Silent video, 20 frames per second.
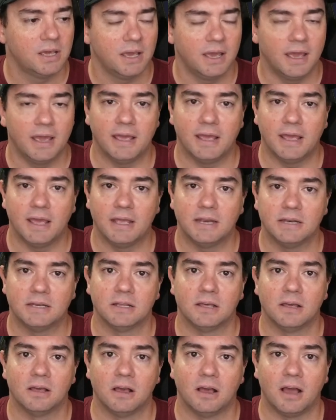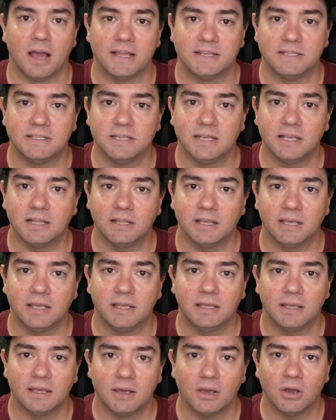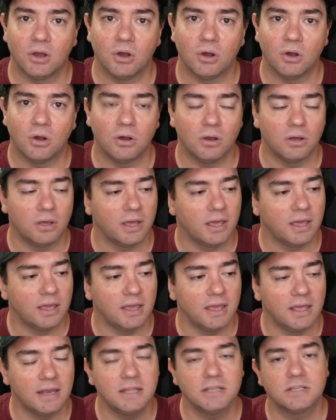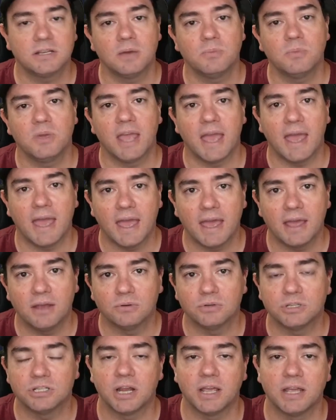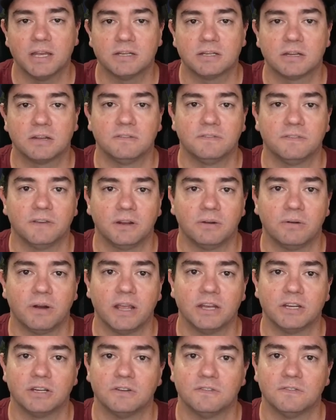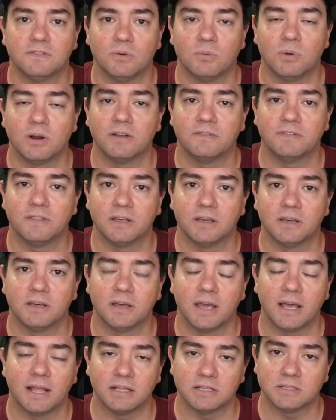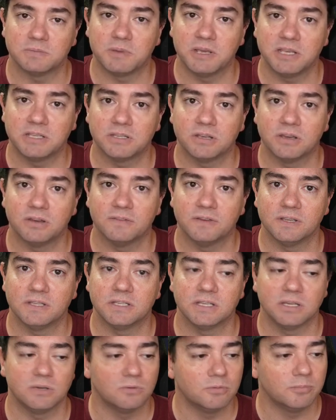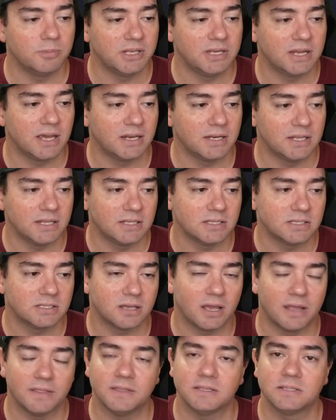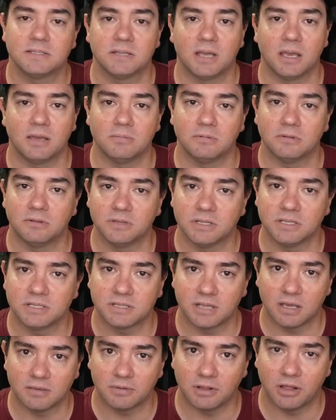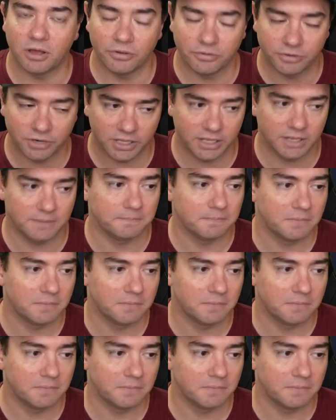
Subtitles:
And ideally, anytime we add or change configuration for one of the LSP servers, it will be done inside this table and this table only.